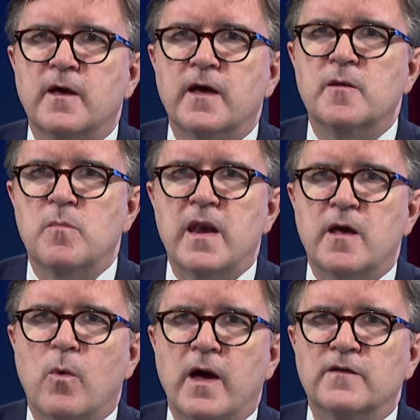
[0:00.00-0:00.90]
in many
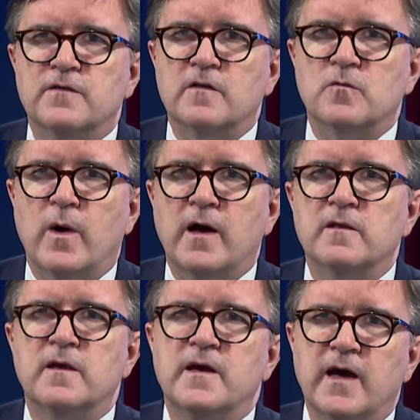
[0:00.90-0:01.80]
ways as
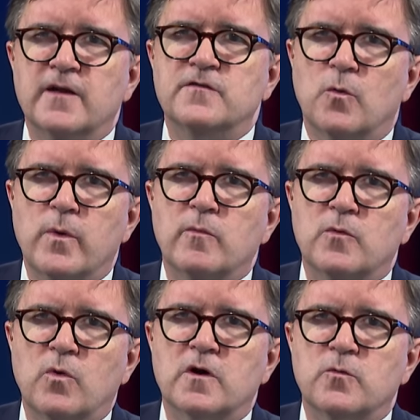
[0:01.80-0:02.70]
well. And so we
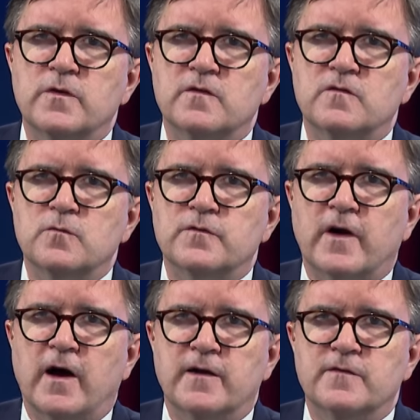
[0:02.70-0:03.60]
would work with the two
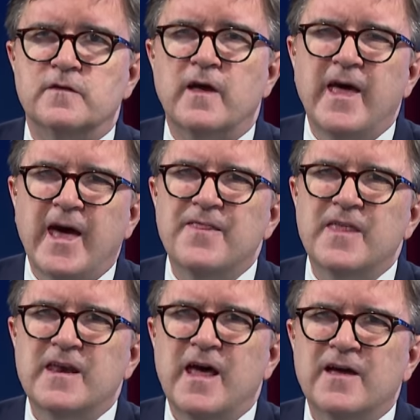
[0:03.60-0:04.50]
sides. And
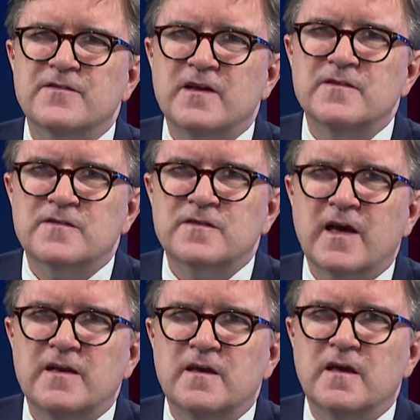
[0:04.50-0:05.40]
then, as I
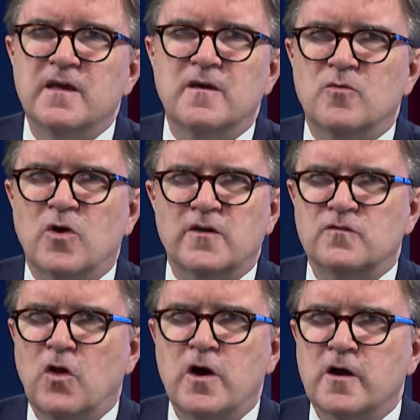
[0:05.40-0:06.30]
said as long